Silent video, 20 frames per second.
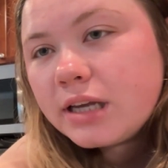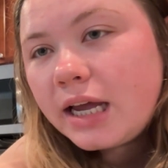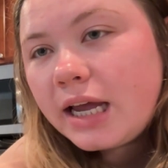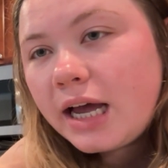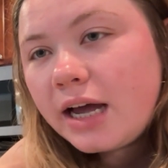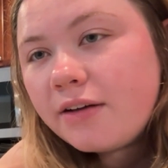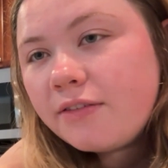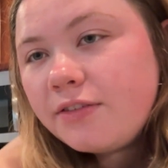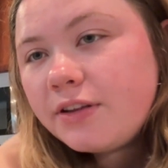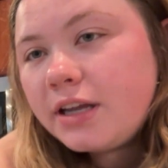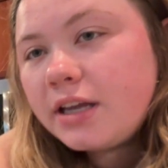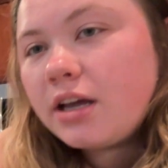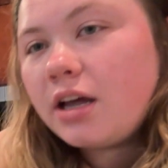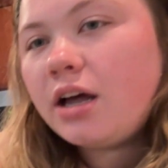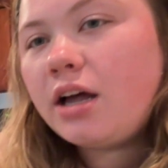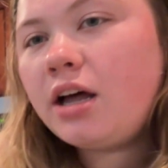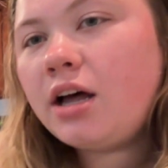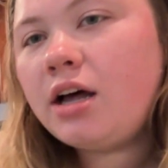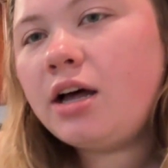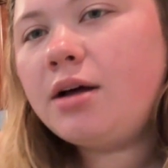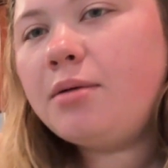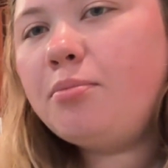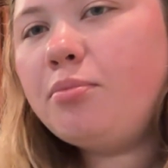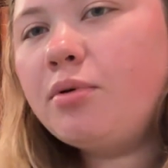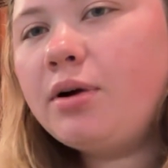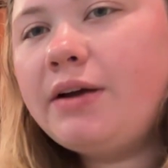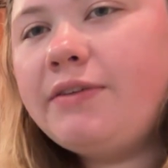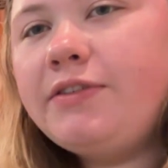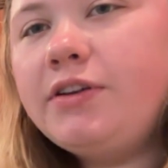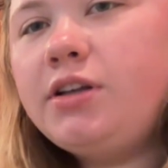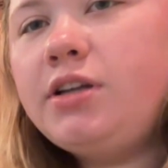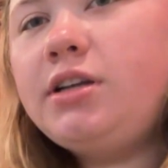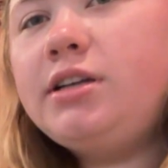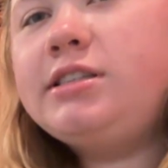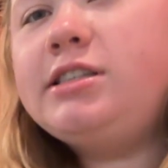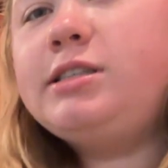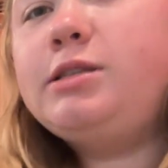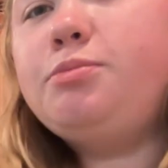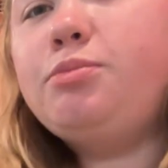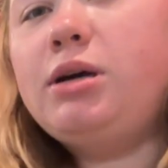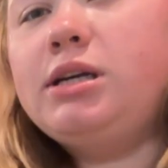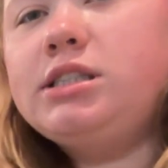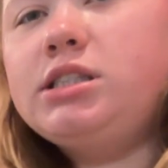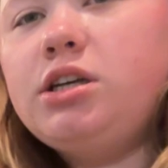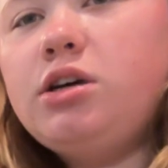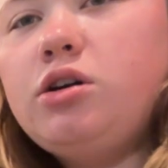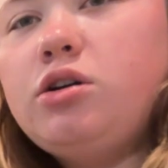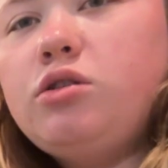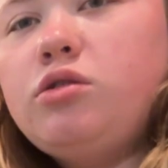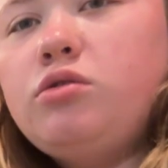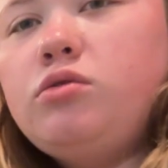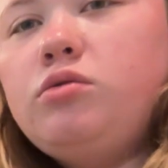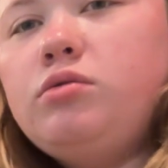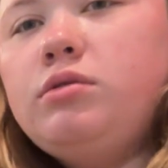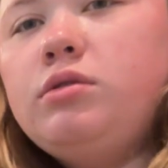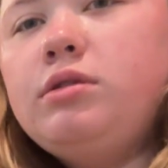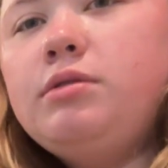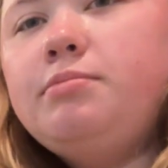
I have like a Breville espresso